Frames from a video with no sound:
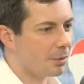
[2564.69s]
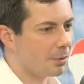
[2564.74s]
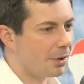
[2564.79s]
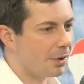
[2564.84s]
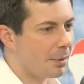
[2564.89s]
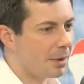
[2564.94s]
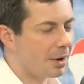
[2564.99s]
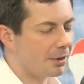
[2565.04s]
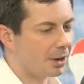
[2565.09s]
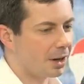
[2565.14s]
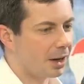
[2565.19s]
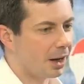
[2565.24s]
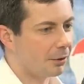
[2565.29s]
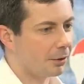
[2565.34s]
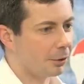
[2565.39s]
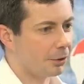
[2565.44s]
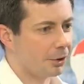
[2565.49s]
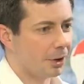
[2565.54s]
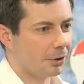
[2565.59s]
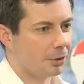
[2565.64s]
if I'm having a
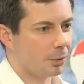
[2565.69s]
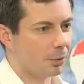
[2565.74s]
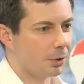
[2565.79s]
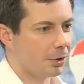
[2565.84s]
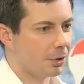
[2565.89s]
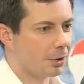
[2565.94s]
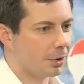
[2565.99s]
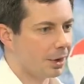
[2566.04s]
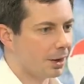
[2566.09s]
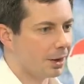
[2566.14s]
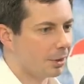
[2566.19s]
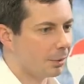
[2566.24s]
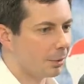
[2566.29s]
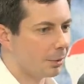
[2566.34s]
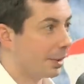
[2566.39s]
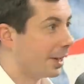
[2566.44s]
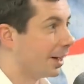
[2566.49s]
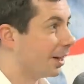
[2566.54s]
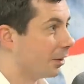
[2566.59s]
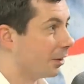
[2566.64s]
conversation with uh, with
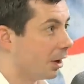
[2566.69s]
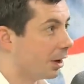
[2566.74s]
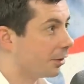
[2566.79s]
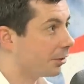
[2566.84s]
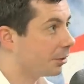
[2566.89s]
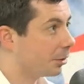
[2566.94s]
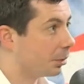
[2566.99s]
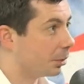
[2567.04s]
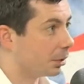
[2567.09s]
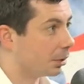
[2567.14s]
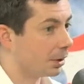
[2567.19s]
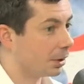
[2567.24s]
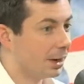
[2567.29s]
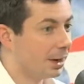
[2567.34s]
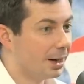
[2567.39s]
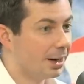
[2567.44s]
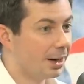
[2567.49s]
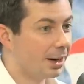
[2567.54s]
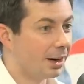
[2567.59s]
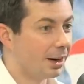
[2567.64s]
my in-laws, who are
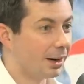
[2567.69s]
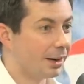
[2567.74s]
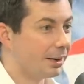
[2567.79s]
uh,